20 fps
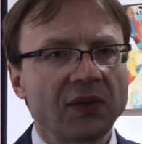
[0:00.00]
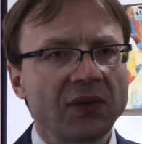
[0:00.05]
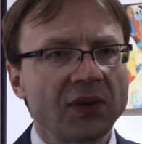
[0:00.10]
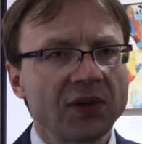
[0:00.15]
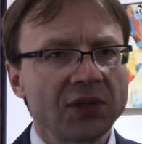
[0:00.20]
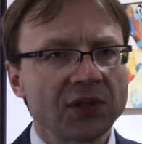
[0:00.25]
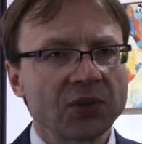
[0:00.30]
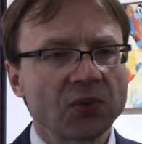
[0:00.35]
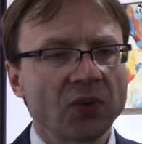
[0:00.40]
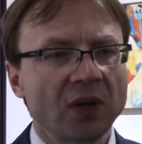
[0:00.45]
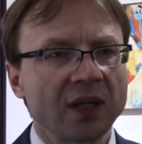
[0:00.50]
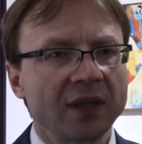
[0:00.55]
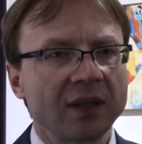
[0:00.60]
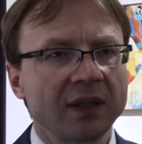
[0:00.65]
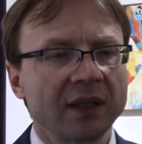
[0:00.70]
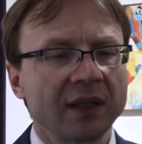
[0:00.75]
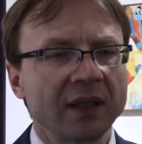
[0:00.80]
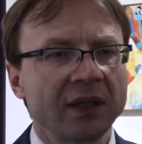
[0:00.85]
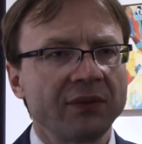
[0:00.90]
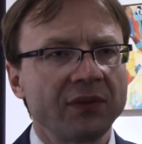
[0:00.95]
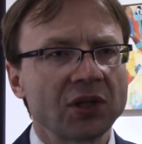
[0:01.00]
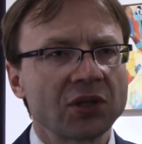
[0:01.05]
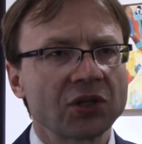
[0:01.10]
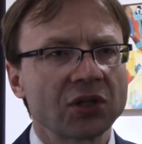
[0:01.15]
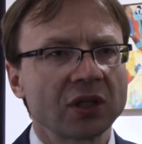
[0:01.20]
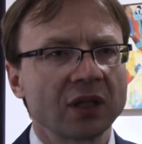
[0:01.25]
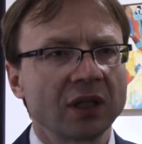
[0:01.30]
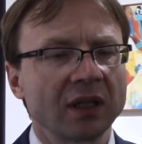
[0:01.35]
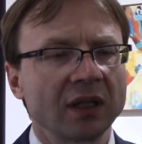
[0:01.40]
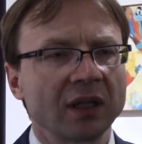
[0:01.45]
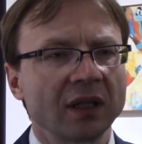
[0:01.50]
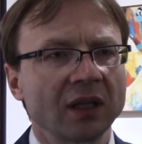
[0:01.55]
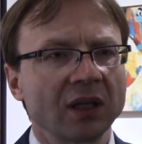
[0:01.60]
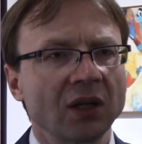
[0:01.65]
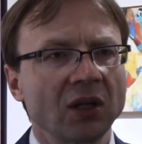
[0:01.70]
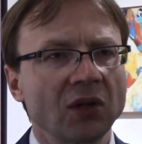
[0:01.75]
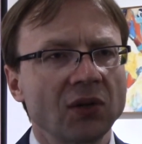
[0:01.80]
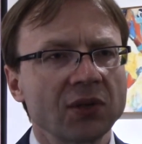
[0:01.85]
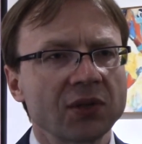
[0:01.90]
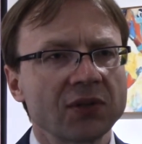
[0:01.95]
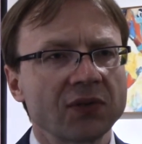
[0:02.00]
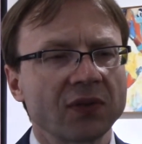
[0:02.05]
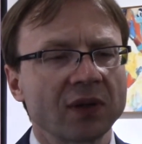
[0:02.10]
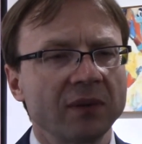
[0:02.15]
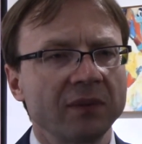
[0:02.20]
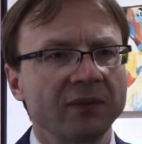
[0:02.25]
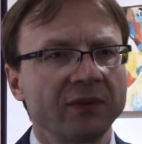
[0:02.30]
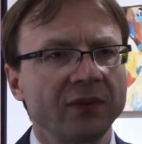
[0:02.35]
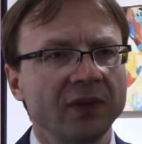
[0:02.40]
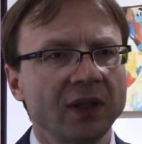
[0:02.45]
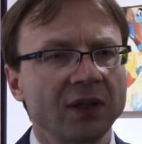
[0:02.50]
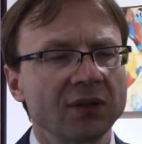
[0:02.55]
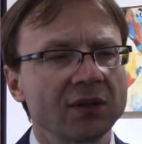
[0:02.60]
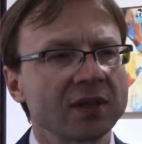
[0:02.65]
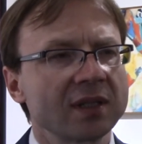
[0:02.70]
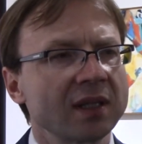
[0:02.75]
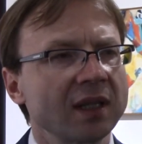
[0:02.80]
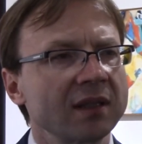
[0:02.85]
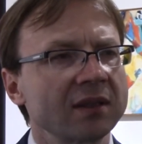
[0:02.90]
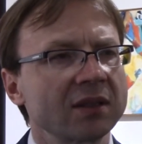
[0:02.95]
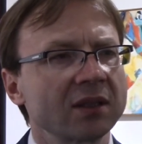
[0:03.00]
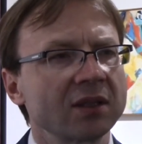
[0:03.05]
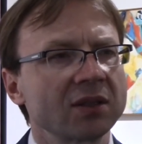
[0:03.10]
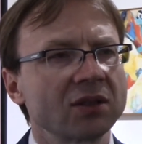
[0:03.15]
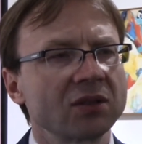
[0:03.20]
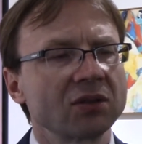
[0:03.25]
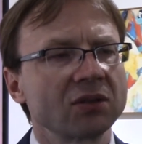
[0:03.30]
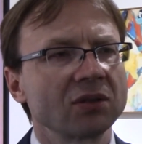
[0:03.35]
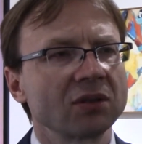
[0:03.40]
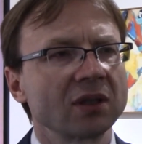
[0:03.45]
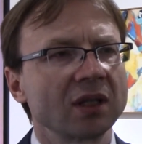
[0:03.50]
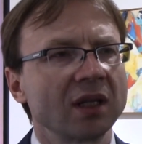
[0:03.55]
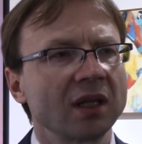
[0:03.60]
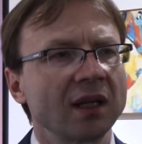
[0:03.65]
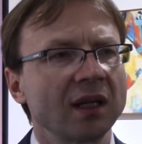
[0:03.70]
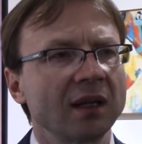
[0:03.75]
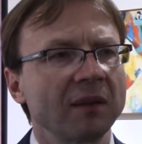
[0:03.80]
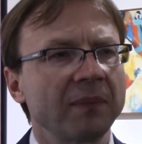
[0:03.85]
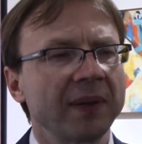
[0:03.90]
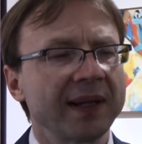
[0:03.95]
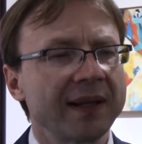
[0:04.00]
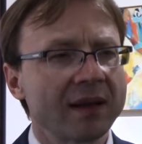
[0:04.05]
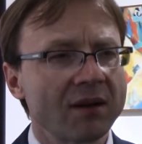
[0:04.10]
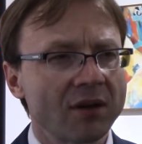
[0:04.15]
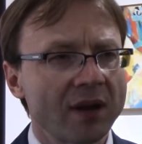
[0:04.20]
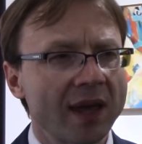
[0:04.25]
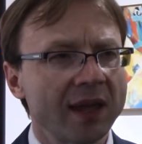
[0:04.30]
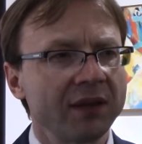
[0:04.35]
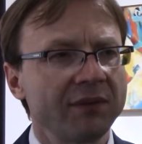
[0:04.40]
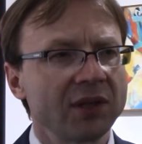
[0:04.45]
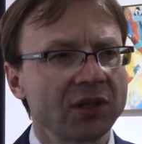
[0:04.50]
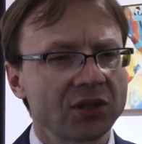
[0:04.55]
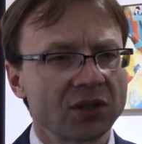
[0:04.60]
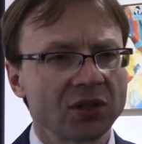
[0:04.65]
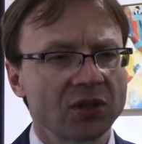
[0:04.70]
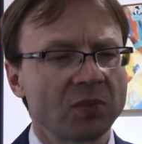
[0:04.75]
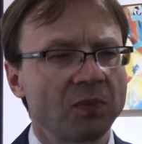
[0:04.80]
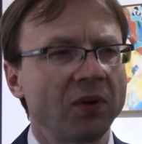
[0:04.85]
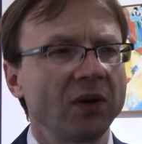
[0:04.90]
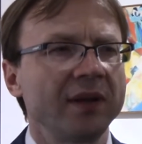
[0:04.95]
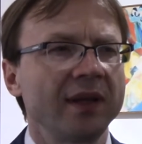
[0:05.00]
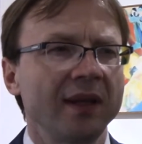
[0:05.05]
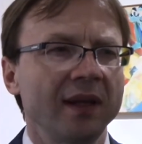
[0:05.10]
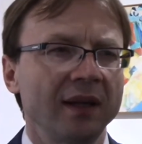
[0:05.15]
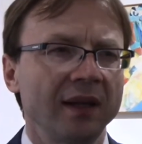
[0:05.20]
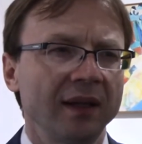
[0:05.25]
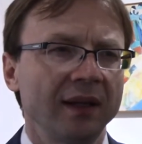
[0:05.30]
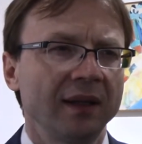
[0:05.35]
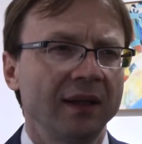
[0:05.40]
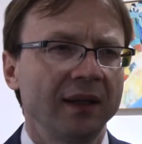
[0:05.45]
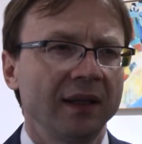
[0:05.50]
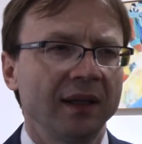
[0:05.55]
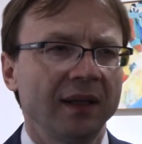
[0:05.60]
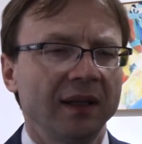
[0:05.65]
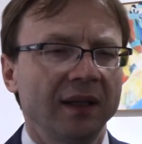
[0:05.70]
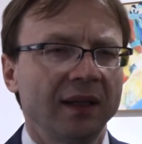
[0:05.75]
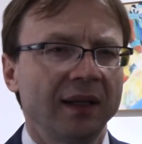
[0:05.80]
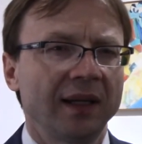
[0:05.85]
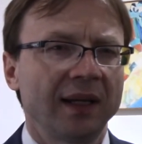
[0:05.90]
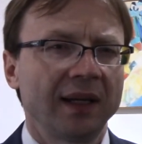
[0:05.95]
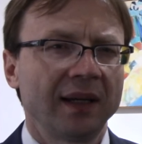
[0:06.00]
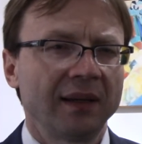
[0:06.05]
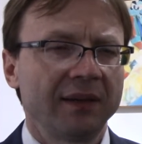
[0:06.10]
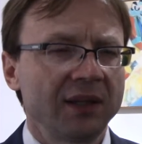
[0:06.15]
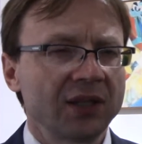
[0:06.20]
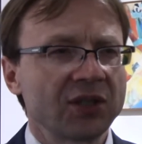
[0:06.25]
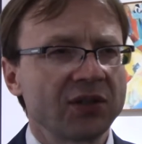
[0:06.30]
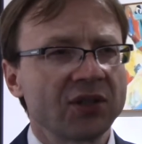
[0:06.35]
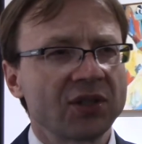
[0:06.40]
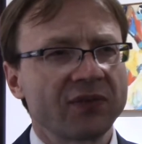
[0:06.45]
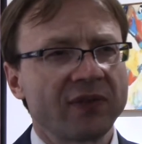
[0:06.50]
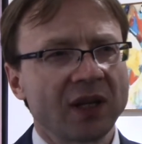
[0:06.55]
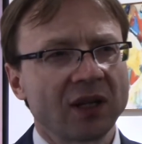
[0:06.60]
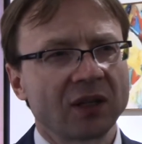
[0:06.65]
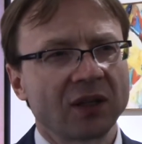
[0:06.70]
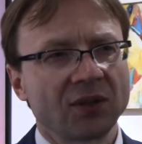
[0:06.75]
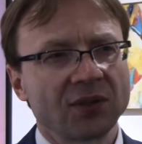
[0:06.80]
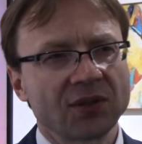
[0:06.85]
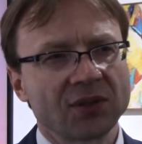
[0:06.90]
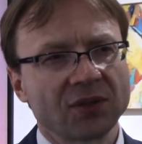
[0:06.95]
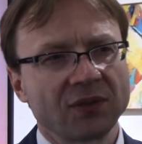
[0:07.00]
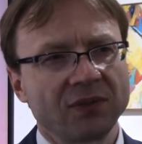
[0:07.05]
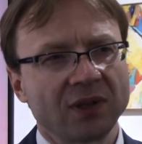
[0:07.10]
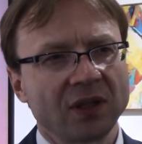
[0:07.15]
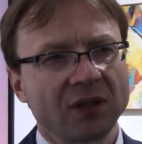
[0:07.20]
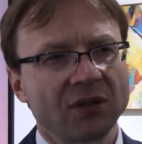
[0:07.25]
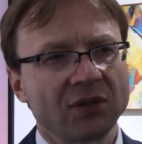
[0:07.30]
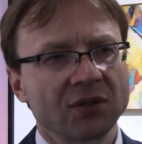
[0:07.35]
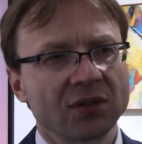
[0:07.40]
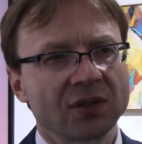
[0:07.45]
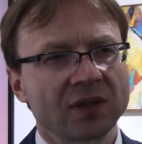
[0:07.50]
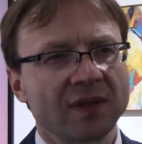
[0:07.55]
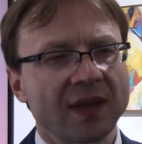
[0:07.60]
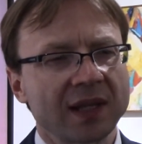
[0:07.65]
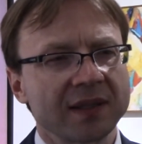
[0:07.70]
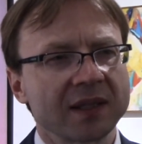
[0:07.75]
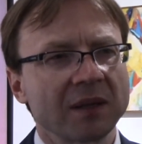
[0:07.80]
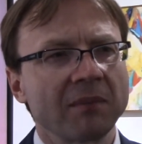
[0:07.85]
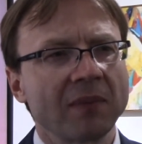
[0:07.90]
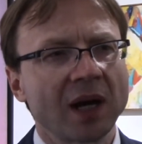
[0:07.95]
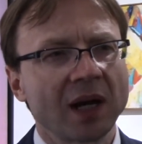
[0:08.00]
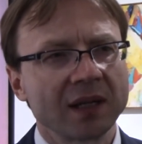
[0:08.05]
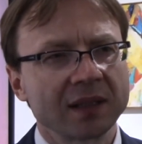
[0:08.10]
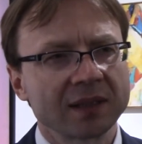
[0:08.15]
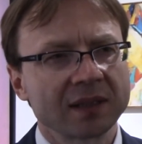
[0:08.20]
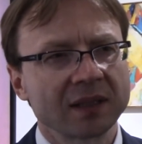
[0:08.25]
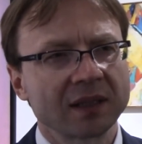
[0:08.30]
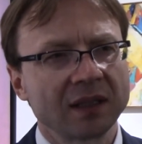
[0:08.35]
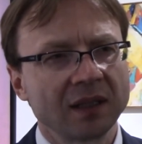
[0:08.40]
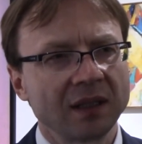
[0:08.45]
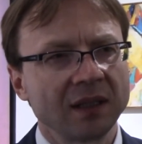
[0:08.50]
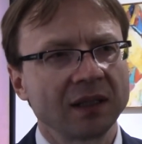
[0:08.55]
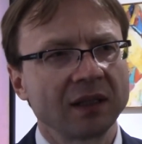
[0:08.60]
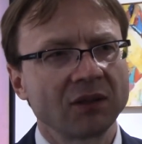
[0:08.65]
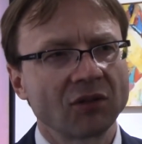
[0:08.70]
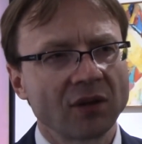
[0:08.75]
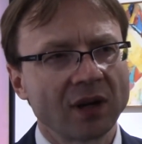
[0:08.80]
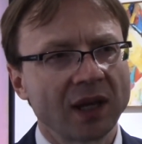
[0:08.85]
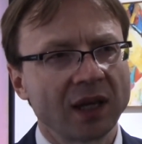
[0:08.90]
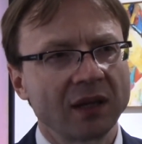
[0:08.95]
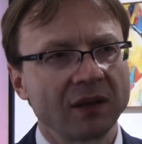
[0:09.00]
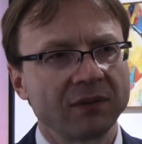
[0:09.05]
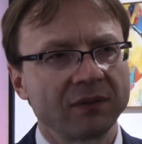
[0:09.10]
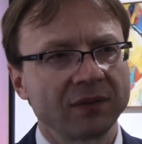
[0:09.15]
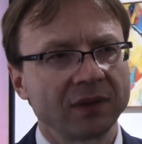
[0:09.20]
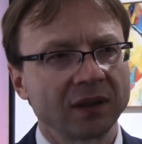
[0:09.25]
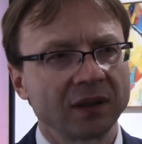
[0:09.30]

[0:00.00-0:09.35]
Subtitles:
There is one which goes from Vilnius center to Paneriai, which is Poneriai. It's very close to Vilnius. That's a mass killing grave.